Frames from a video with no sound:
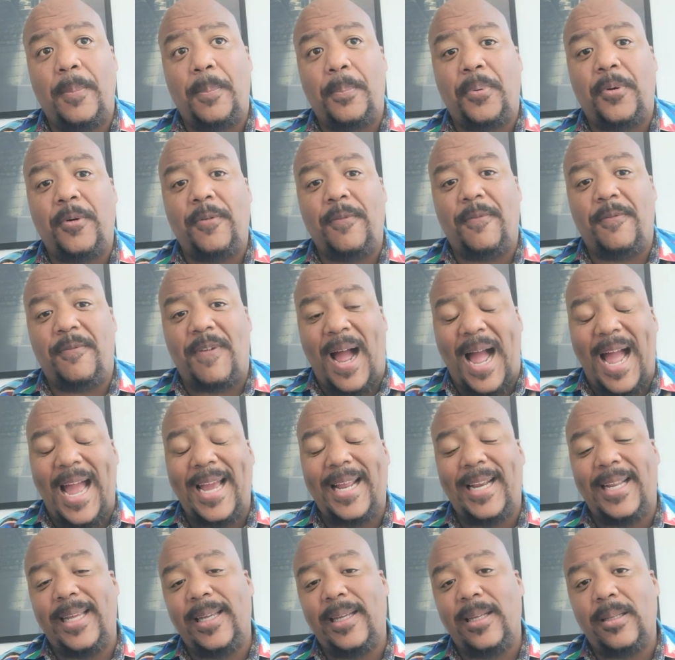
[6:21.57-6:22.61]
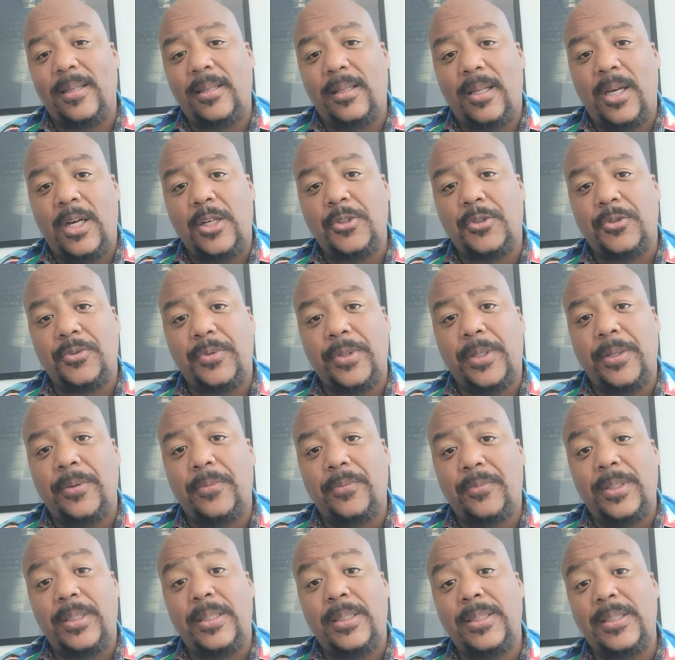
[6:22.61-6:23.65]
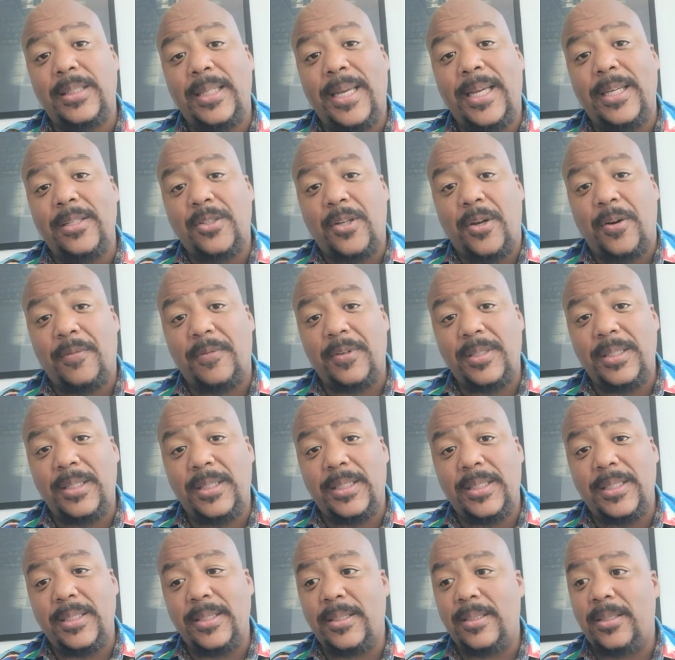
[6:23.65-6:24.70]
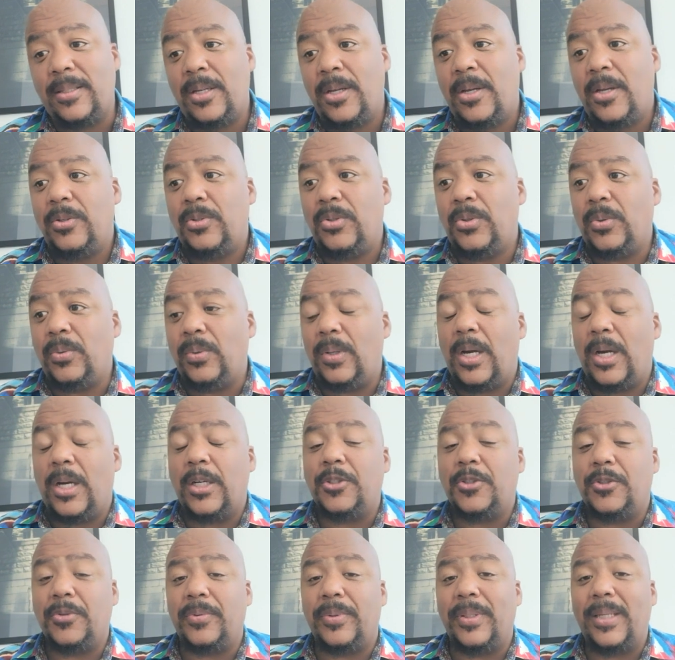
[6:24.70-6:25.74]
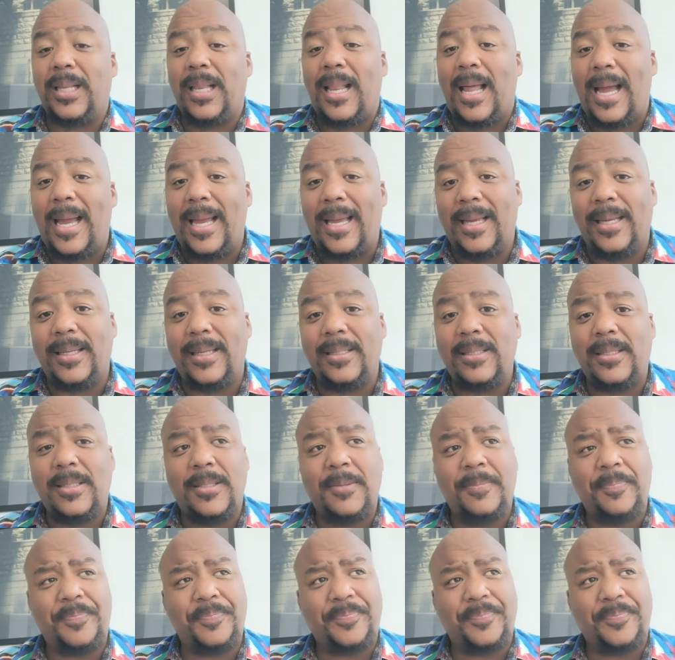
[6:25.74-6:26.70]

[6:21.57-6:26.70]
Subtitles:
providing luxury real estate services to luxury clients.